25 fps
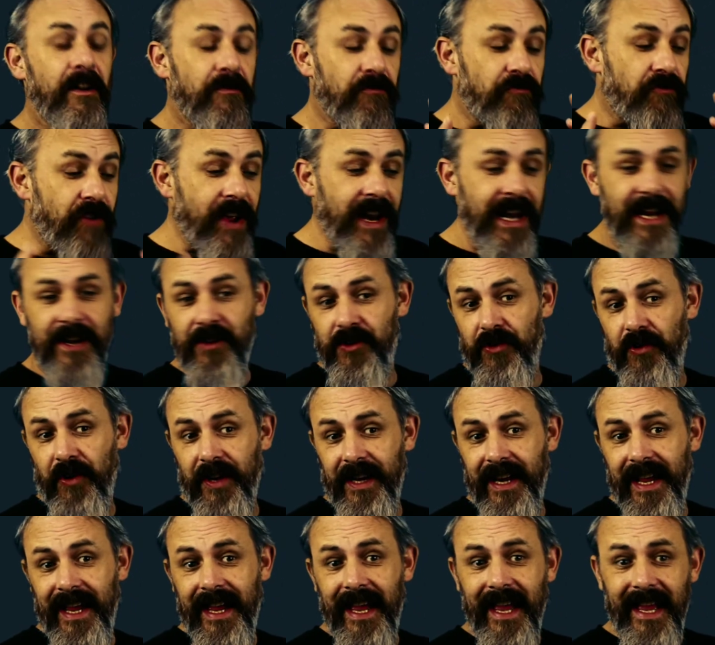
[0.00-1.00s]
Really
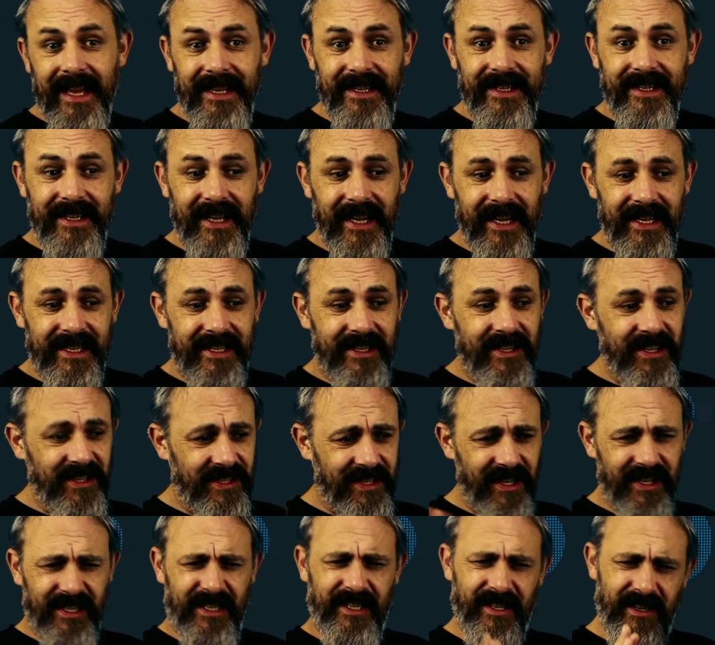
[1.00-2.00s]
enjoyed it. It's
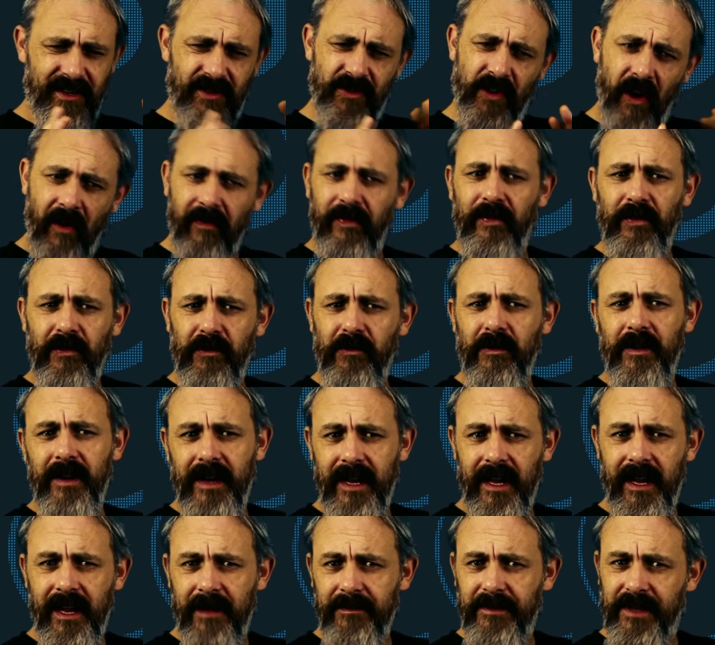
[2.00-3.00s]
just a novel
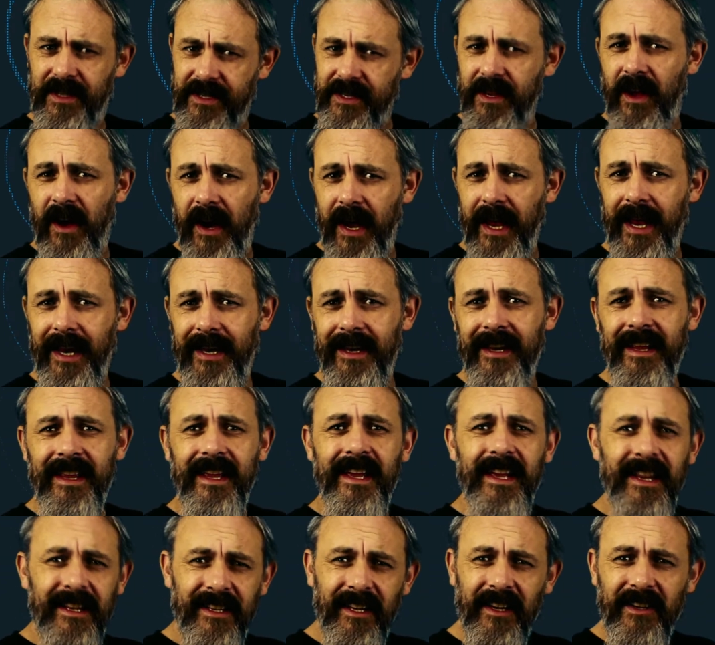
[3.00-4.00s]
design.
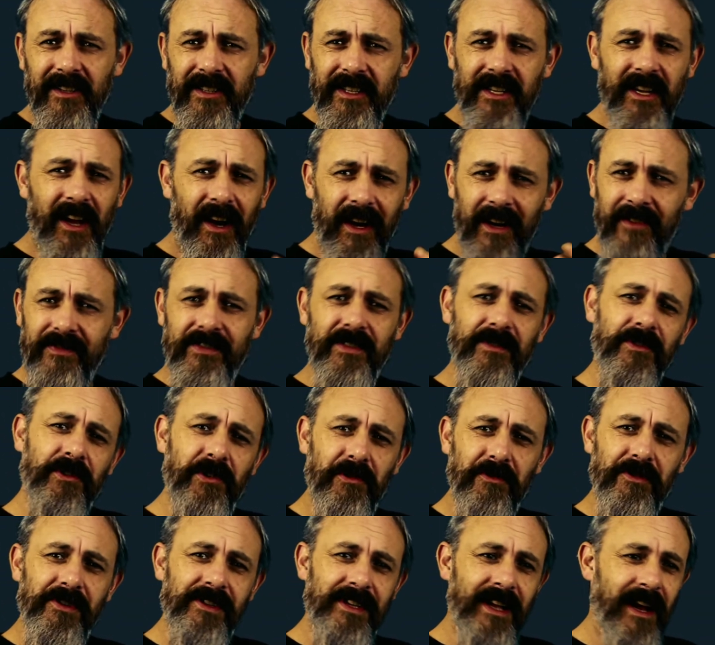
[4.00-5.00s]
Does kind of some
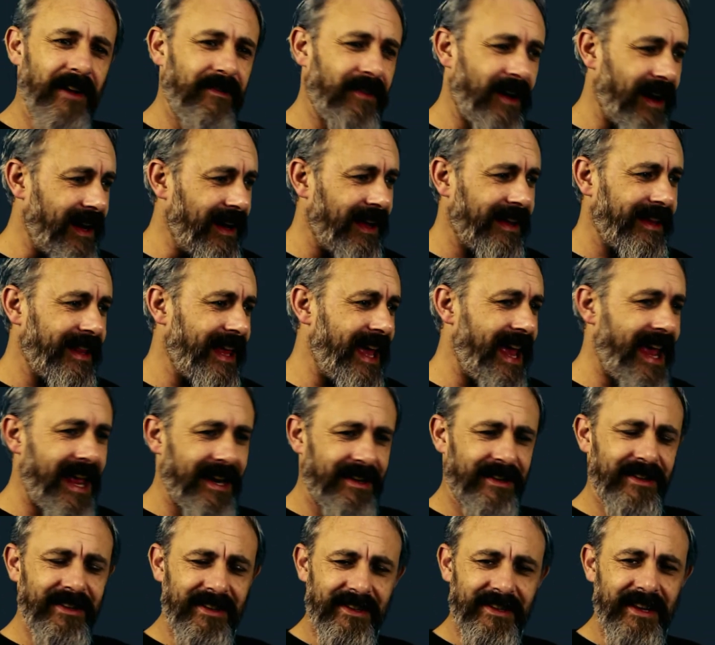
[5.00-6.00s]
cool stuff. I like the
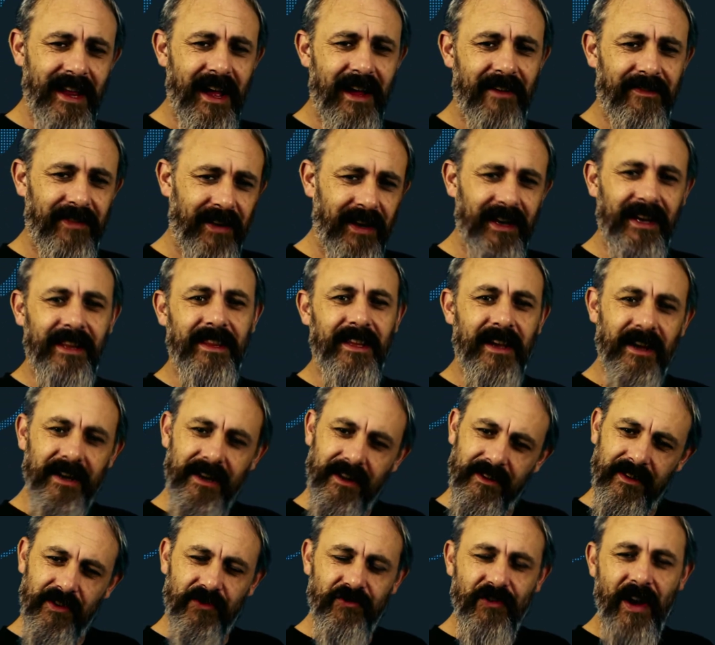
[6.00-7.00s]
hidden stuff. I like the
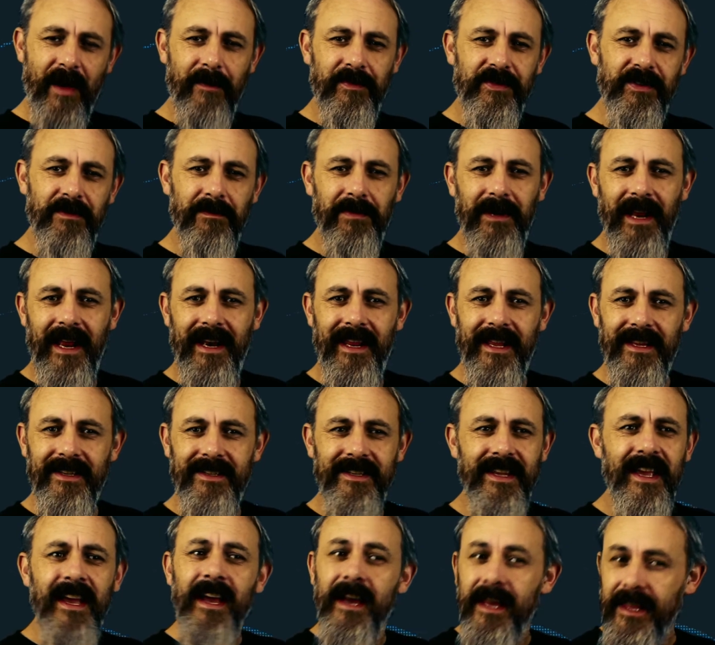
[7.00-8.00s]
idea of the traps on
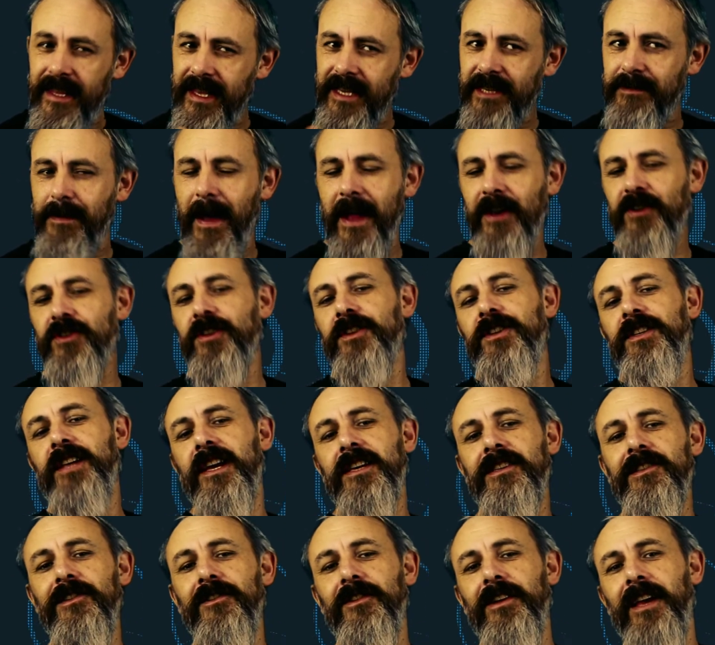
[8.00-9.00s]
planets. The expansion
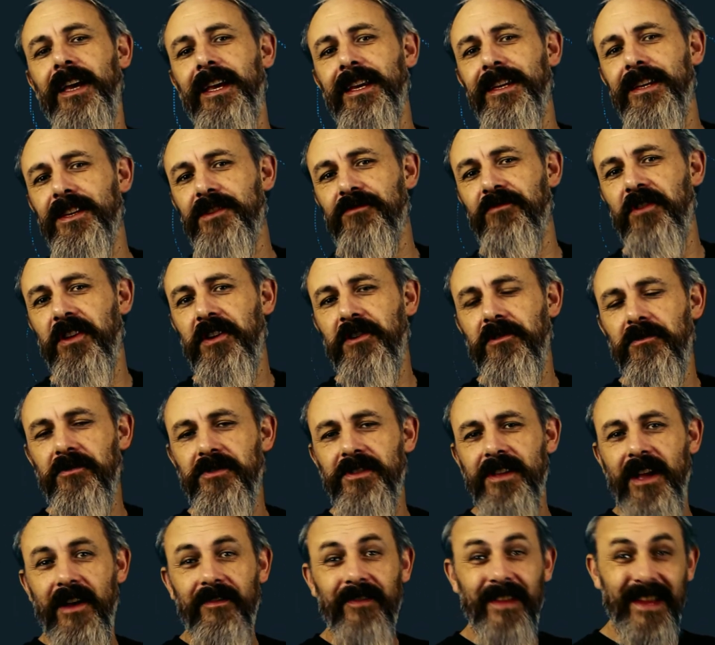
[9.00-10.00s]
does look like it does really cool
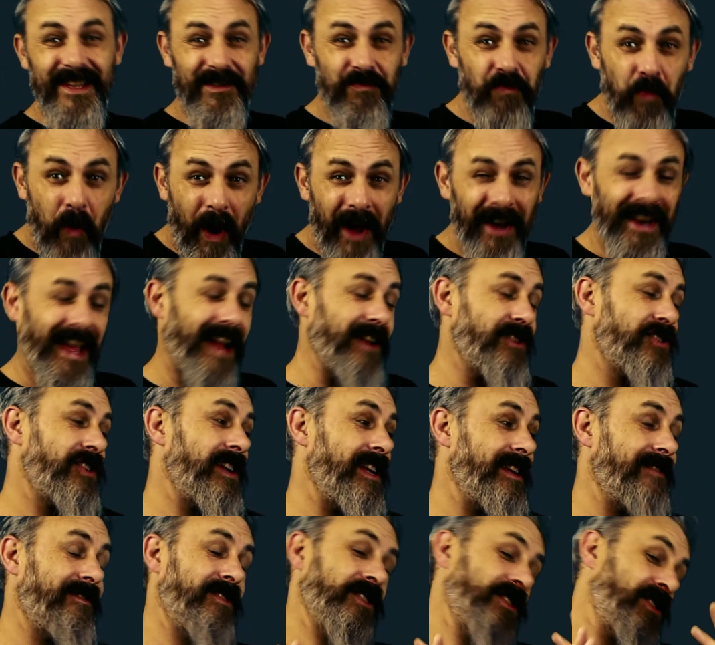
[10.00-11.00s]
stuff. It's one,
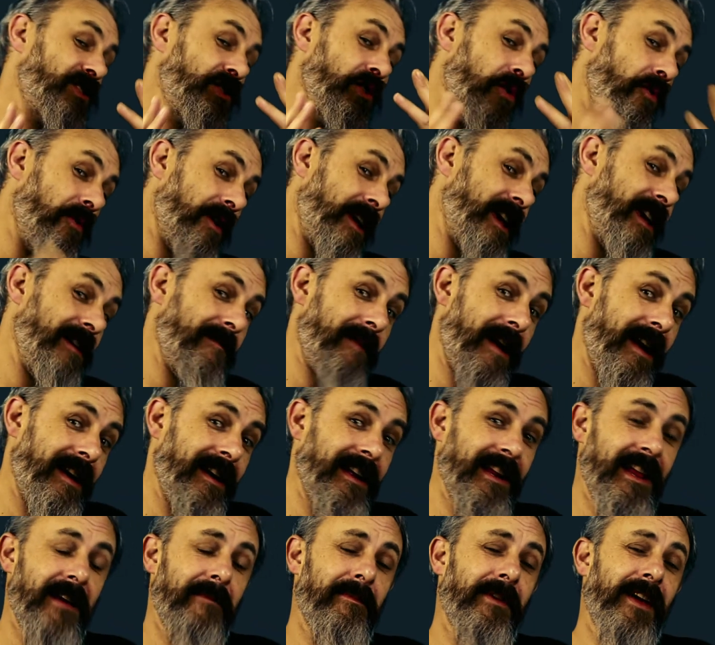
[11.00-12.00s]
actually, just talking
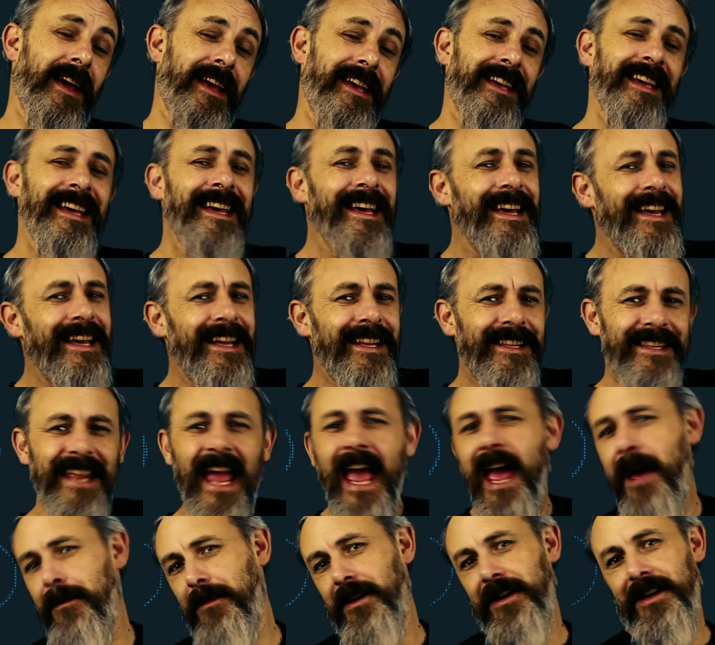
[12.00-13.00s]
about it, I'm like,
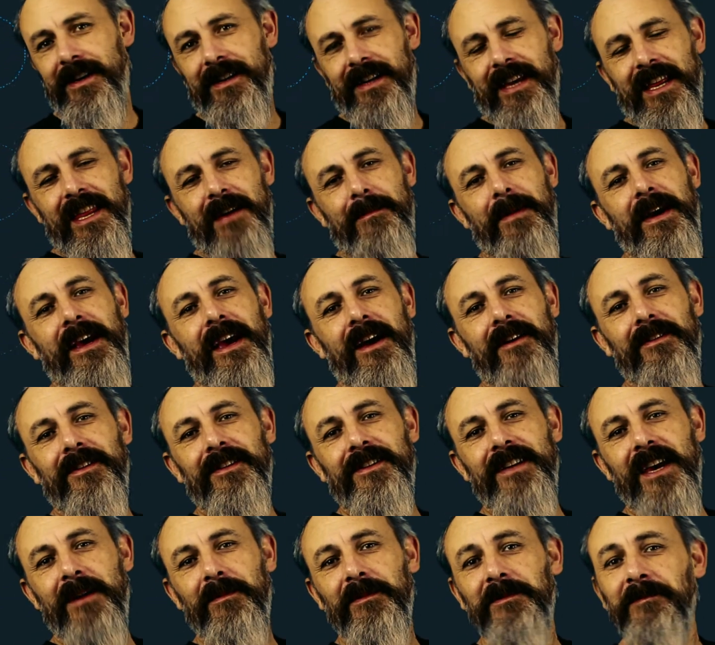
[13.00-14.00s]
damn, I need to get that back out on
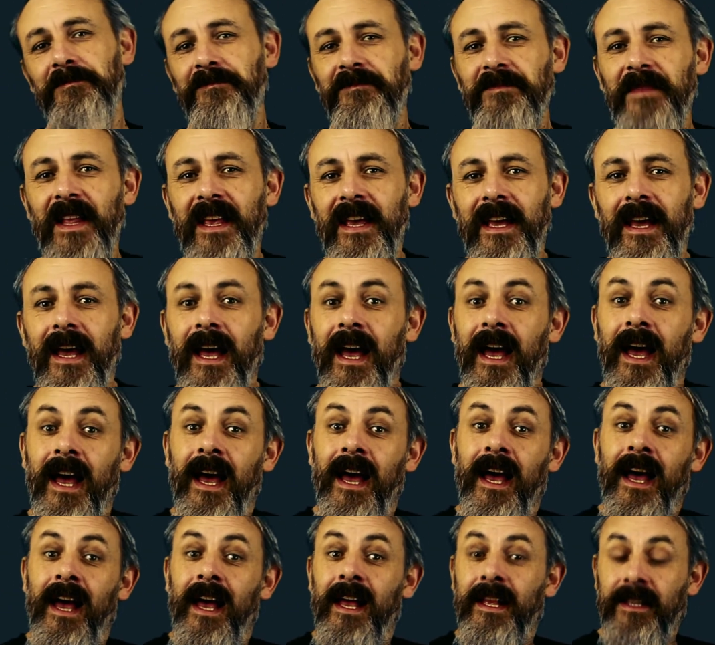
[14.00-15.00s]
the table.
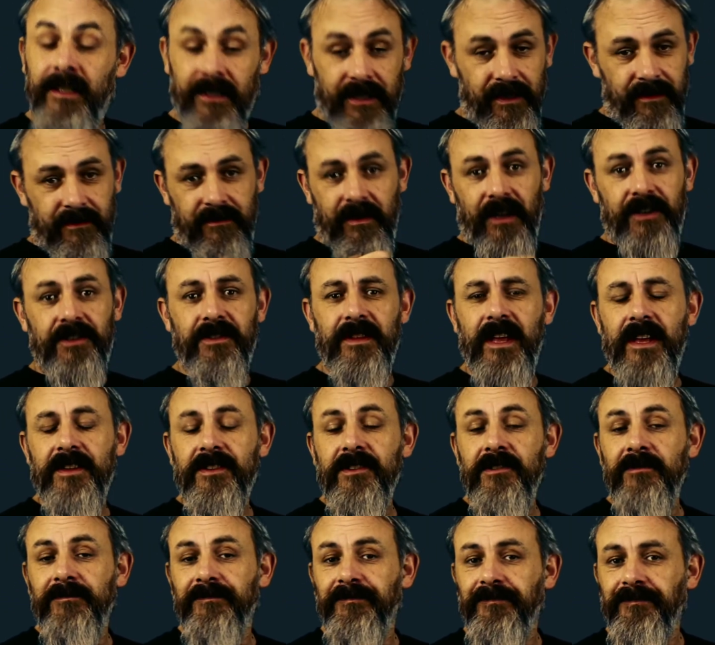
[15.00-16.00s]
So I'll do
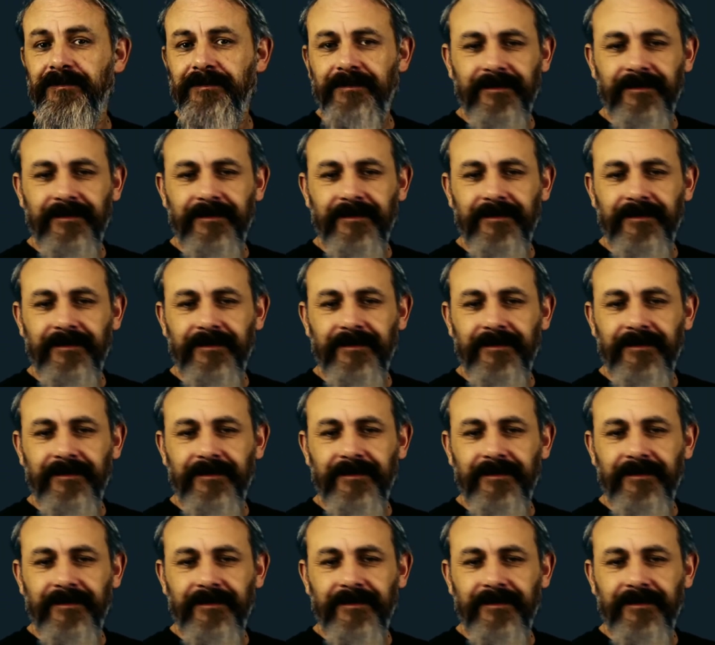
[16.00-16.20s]
that soon.